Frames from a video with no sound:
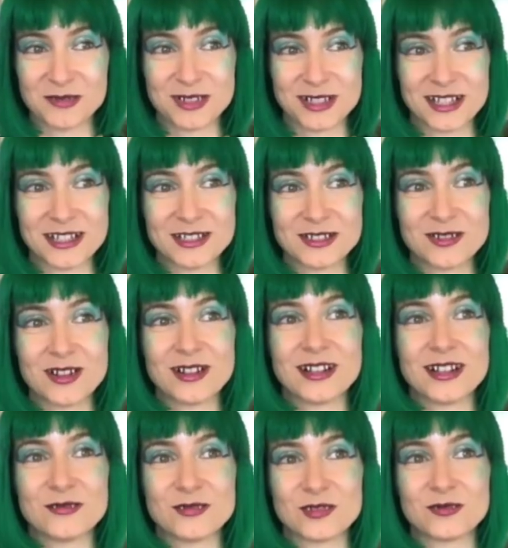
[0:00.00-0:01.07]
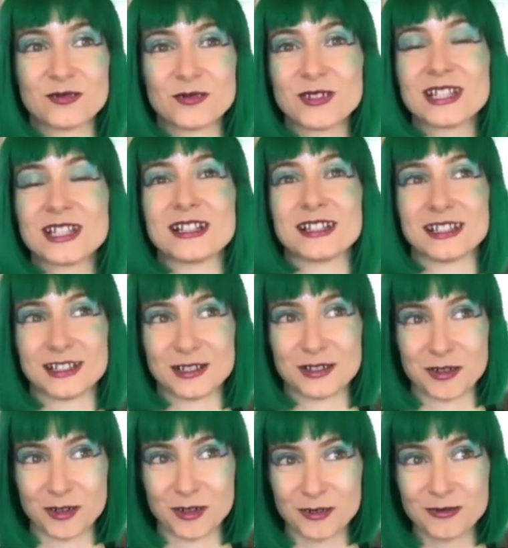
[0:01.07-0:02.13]
but I do not ever really
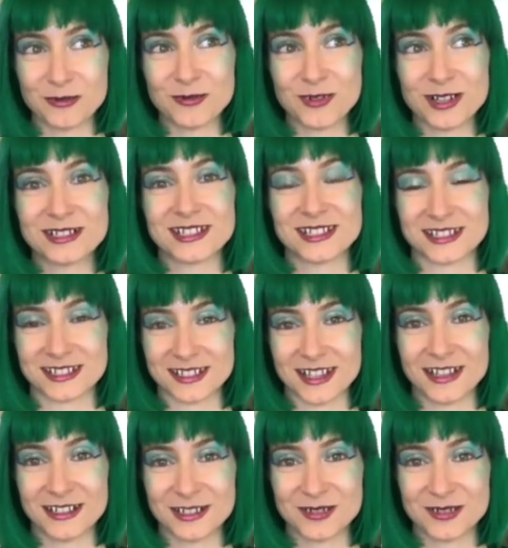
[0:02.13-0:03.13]
know what it is like